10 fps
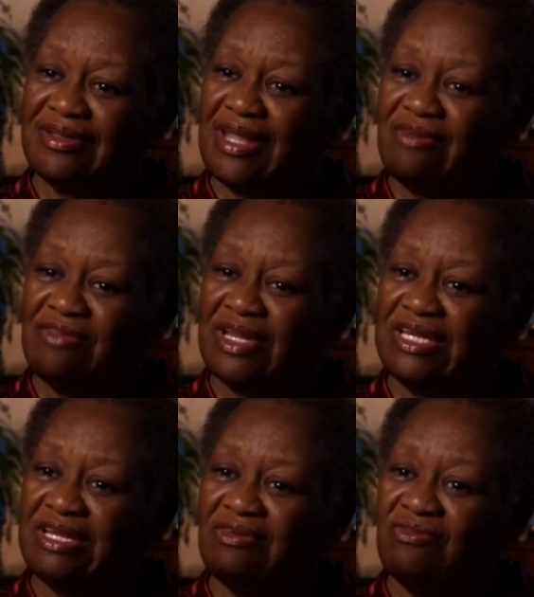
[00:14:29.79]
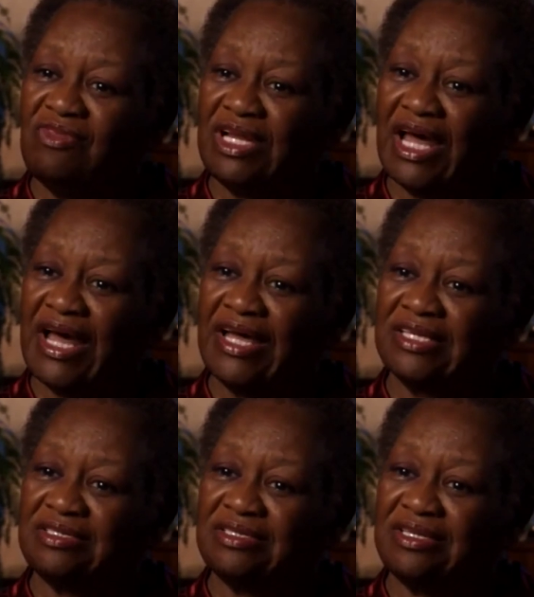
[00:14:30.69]
they really didn't
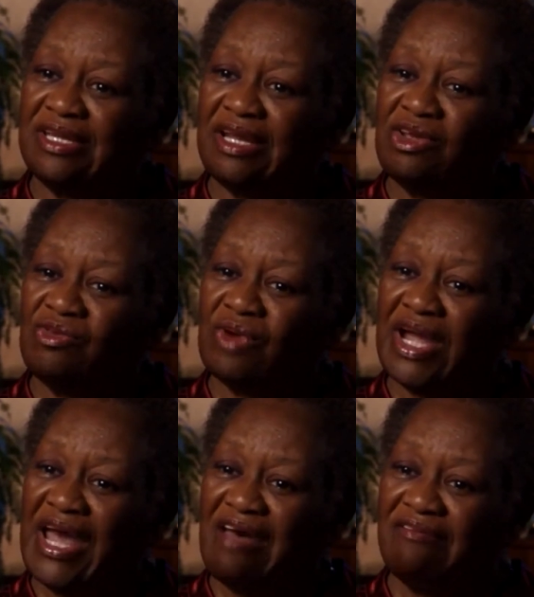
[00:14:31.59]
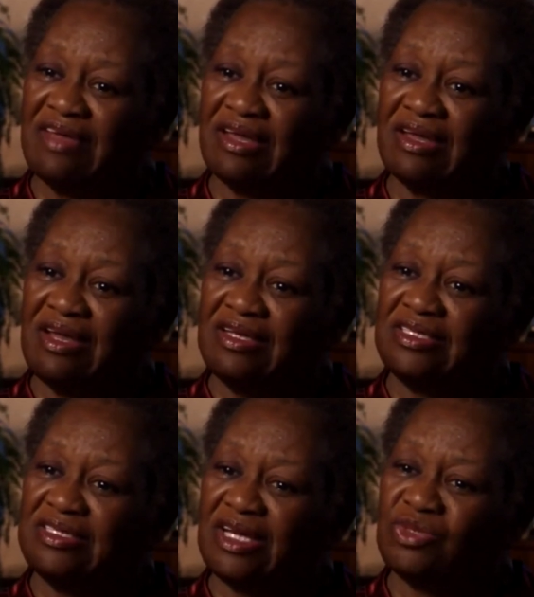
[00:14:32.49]
realize that you were having
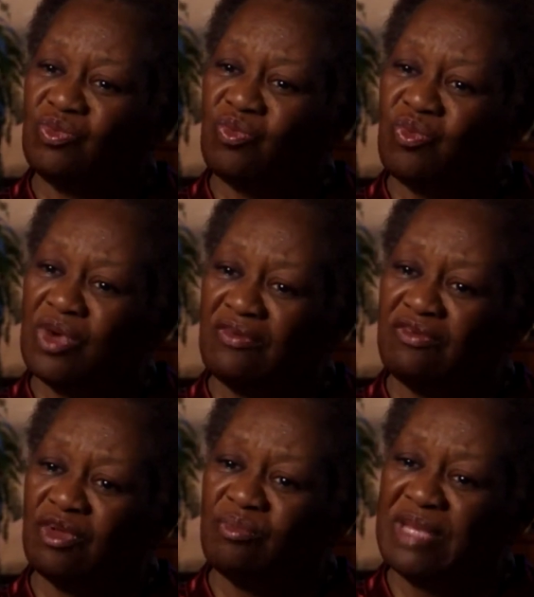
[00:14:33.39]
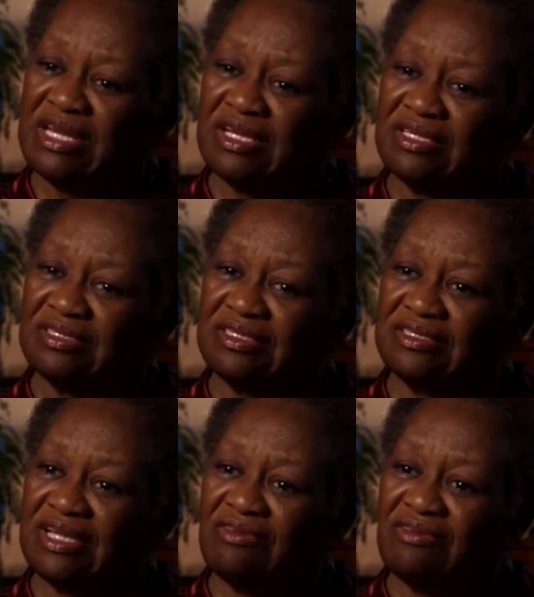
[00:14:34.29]
such wonderful meetings.